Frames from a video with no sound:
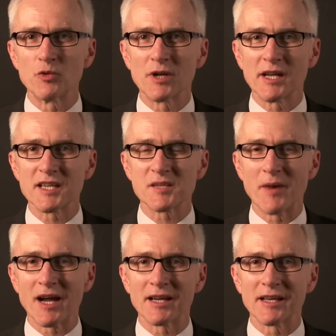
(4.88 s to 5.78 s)
Nuclear
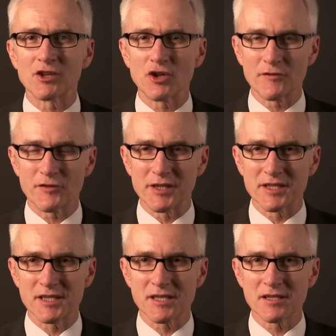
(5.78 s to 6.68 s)
Smuggling
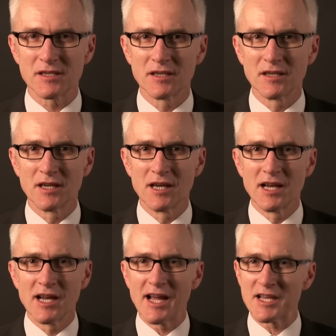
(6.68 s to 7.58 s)
Conference.
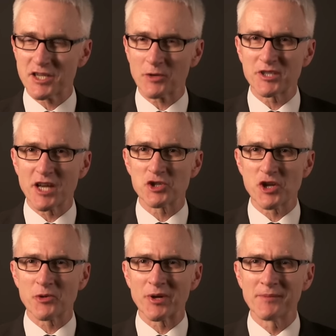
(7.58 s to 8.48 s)
As Secretary
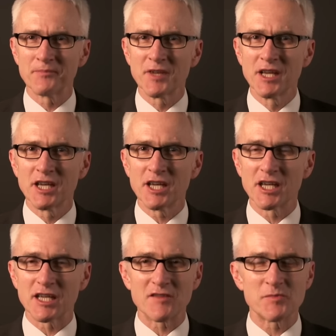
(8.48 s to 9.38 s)
General,
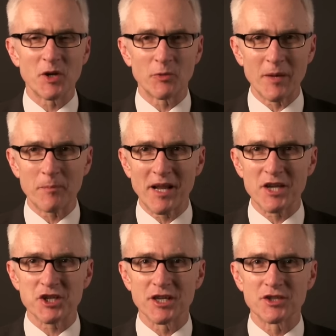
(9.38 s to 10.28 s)
it gives me great
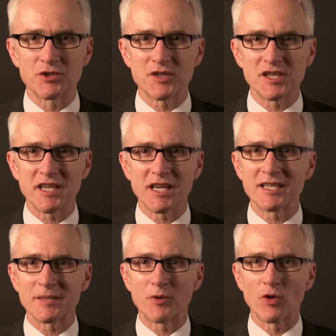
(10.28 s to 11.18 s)
pleasure to see
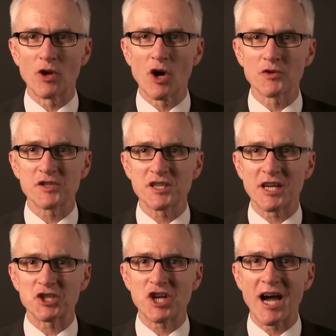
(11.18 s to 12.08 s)
Interpol host
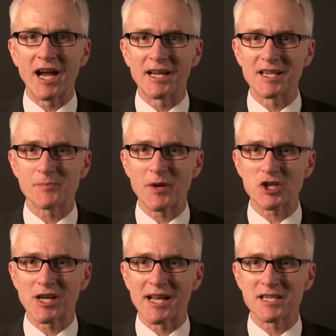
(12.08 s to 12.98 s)
such highly
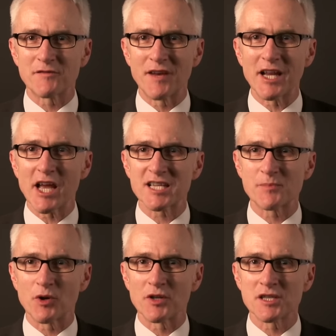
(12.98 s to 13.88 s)
specialized field
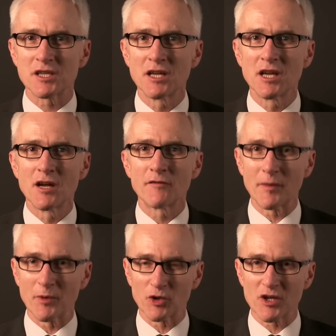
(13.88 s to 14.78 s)
experts
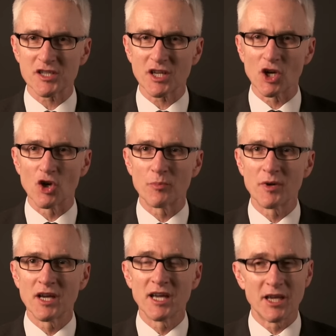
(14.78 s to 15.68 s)
from across the globe
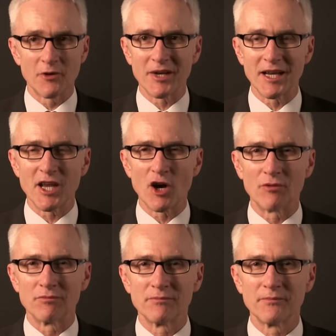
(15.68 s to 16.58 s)
here in
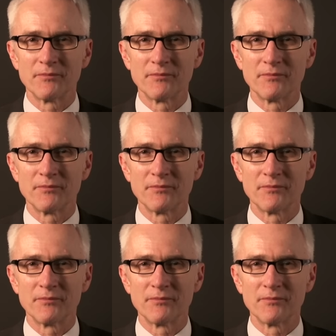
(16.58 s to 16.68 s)
Lyon.